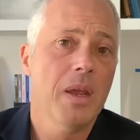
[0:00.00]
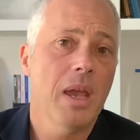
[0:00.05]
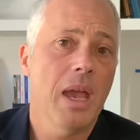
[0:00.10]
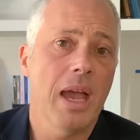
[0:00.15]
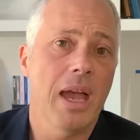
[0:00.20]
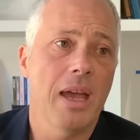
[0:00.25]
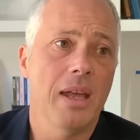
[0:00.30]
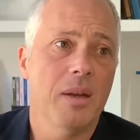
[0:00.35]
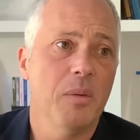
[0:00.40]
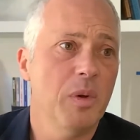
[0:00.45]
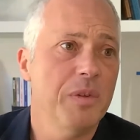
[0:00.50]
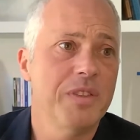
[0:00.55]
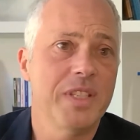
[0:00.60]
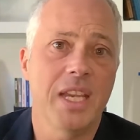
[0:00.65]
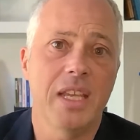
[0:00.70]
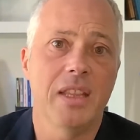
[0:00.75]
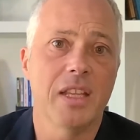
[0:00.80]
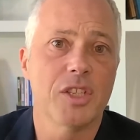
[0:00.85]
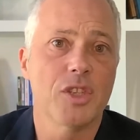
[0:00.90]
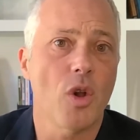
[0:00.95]
And we've
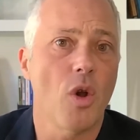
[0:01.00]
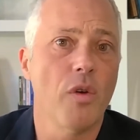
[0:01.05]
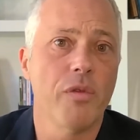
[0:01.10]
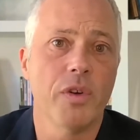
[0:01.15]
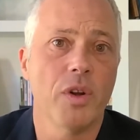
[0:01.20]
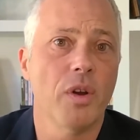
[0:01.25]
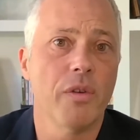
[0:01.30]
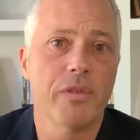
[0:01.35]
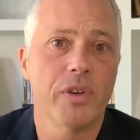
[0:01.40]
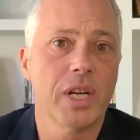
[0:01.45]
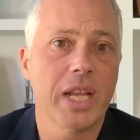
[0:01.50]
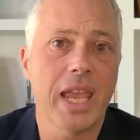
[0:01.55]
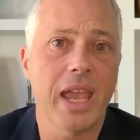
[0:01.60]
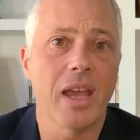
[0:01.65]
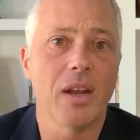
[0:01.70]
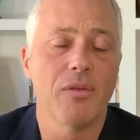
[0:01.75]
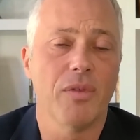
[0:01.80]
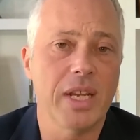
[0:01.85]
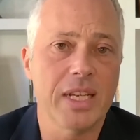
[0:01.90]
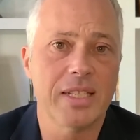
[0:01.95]
seen this over and over
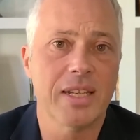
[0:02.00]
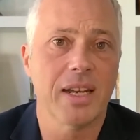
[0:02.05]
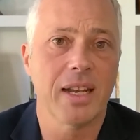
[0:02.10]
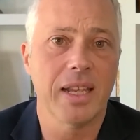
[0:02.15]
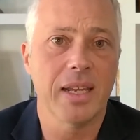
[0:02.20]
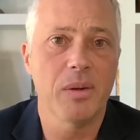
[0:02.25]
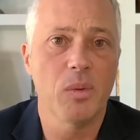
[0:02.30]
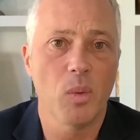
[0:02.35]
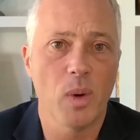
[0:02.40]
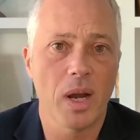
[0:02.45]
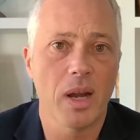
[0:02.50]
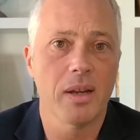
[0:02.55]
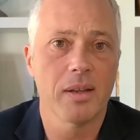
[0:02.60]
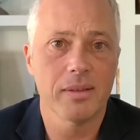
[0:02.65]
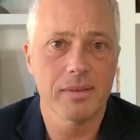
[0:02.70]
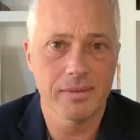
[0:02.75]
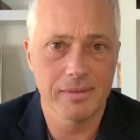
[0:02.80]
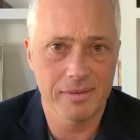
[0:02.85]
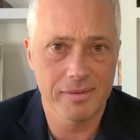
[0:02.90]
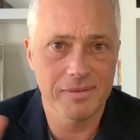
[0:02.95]
again recently
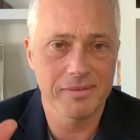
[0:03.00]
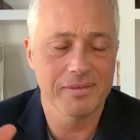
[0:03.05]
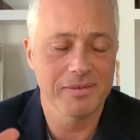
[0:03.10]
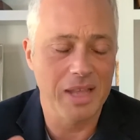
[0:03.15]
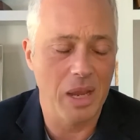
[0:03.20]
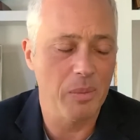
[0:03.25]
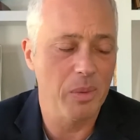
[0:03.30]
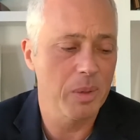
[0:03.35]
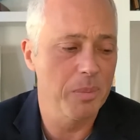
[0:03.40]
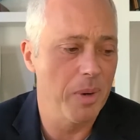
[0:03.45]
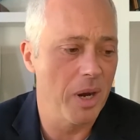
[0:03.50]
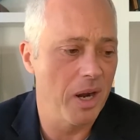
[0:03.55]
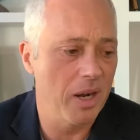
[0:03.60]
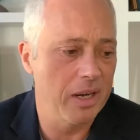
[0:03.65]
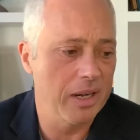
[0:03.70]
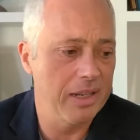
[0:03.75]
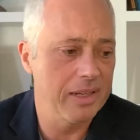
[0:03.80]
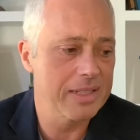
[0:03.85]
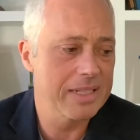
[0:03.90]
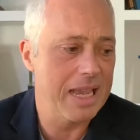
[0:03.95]
where network
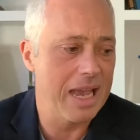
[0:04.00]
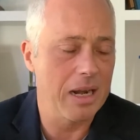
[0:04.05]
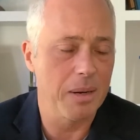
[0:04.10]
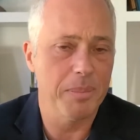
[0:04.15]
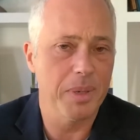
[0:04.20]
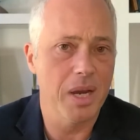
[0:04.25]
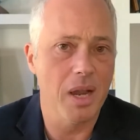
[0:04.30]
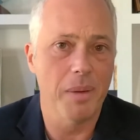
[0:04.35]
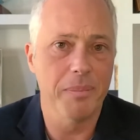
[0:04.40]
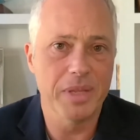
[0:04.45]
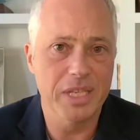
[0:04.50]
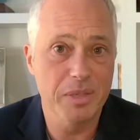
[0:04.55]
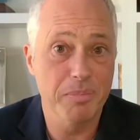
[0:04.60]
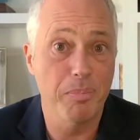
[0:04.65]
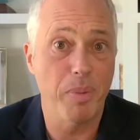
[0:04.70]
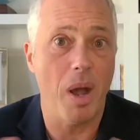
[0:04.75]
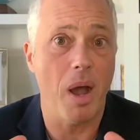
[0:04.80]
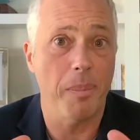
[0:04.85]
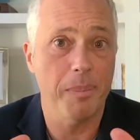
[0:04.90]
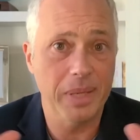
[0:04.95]
marketing has kind of become this
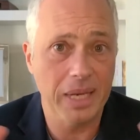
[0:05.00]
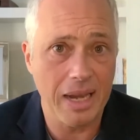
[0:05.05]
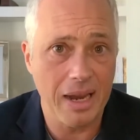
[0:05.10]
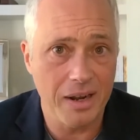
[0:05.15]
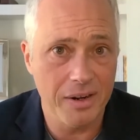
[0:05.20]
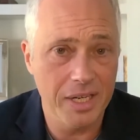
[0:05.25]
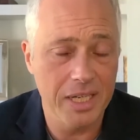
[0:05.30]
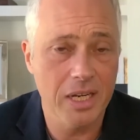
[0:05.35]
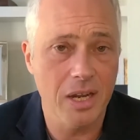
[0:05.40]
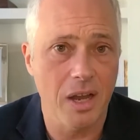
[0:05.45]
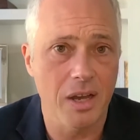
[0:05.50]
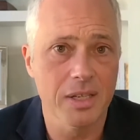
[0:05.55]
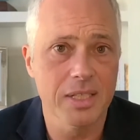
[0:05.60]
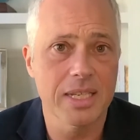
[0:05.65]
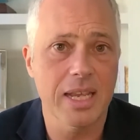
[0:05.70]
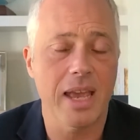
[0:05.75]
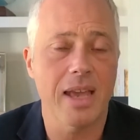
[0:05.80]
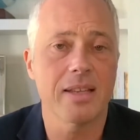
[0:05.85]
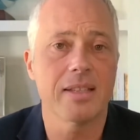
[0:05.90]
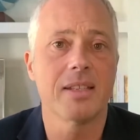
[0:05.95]
popularity
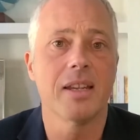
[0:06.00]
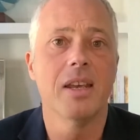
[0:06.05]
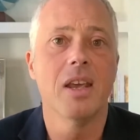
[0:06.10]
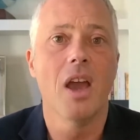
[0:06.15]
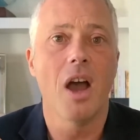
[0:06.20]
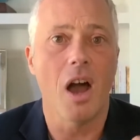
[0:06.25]
contest.